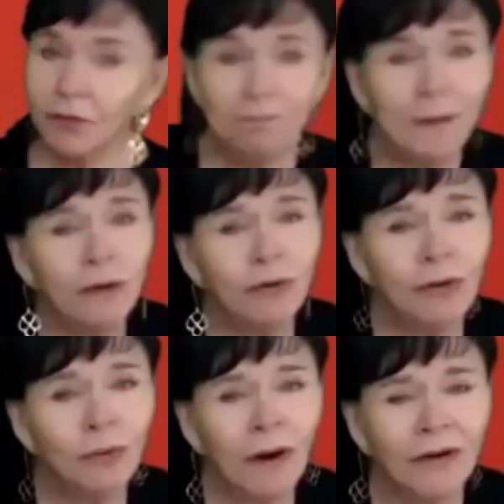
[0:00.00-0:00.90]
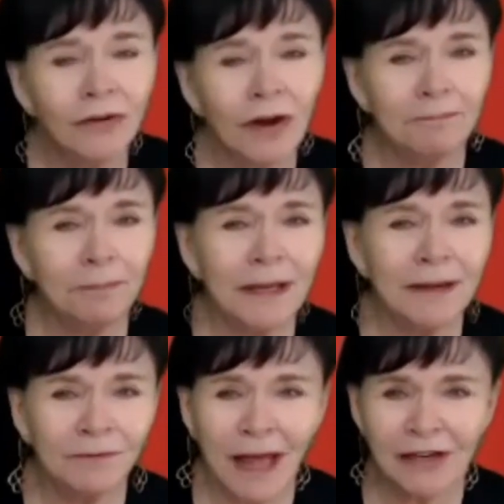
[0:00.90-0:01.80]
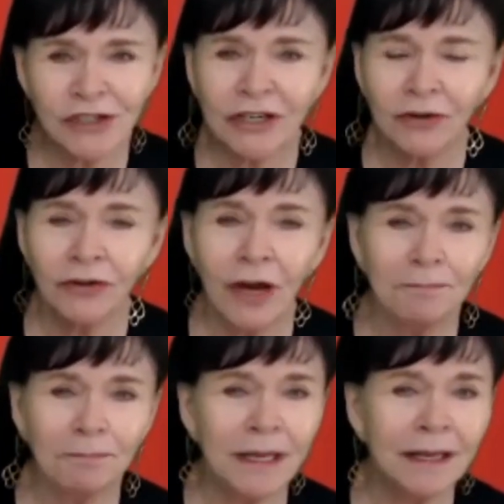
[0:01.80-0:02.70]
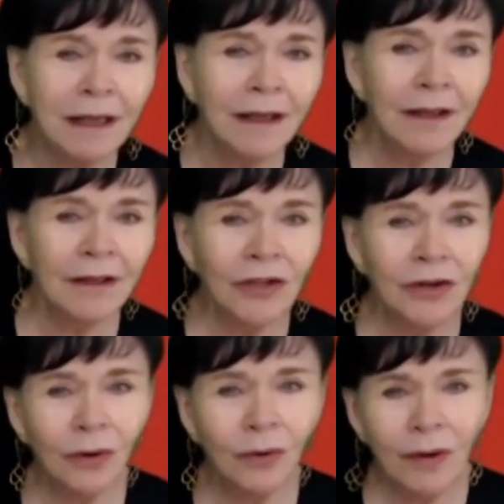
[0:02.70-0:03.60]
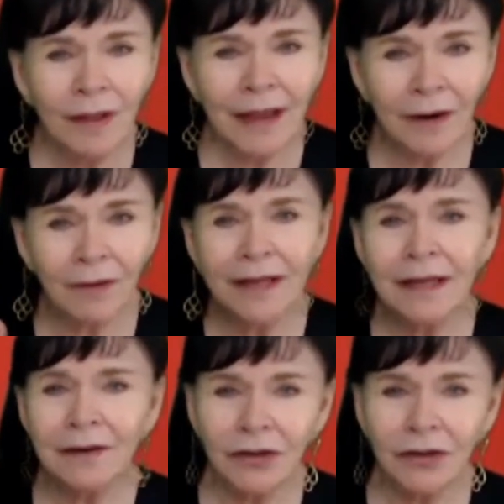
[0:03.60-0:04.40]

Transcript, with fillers: be who you are. You're not being flashy. You're not being, you know, arrogant.